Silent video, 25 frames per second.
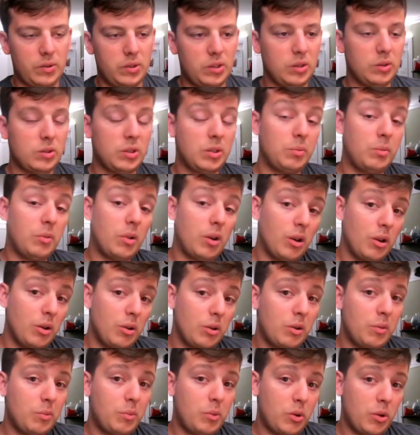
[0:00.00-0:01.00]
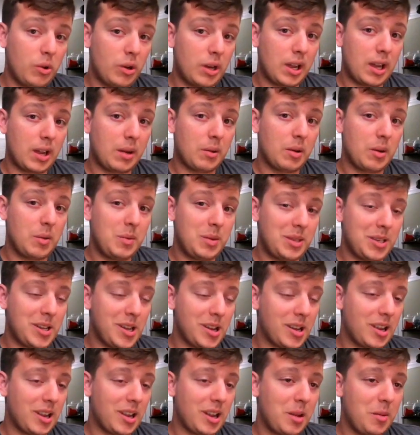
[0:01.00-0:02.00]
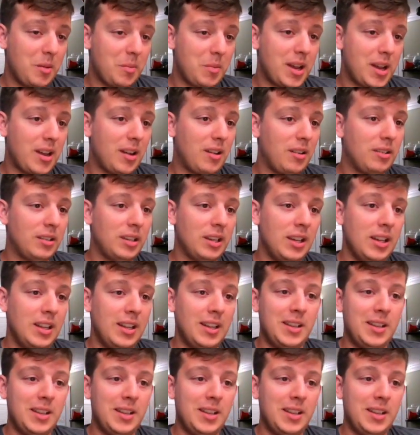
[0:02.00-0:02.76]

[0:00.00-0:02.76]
So tomorrow morning, I'm going to be talking about